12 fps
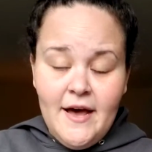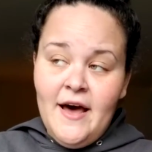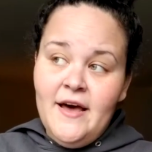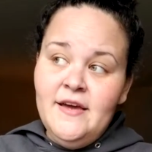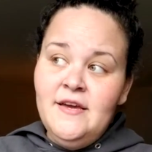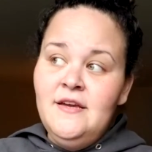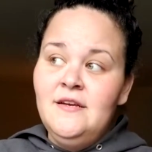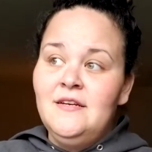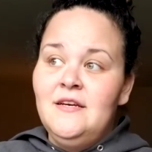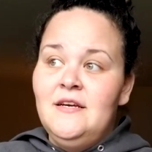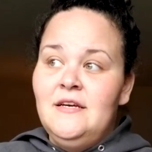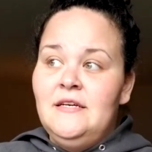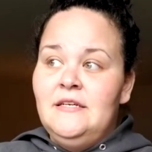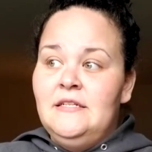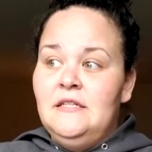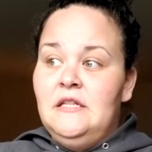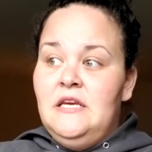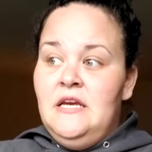I
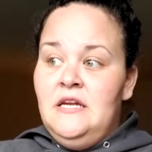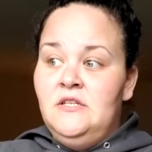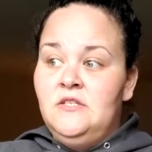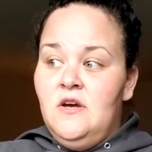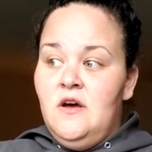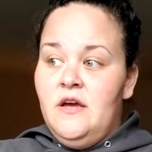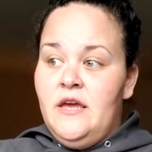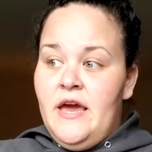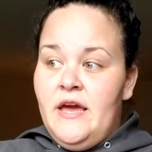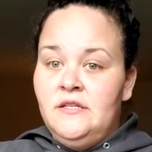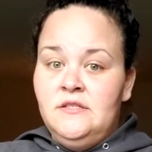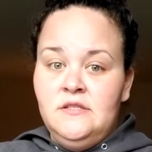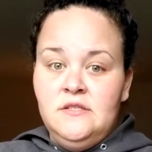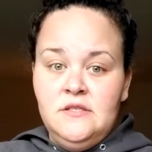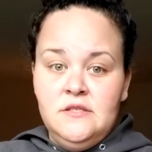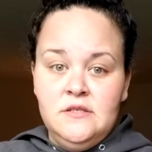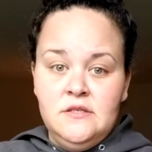leaned against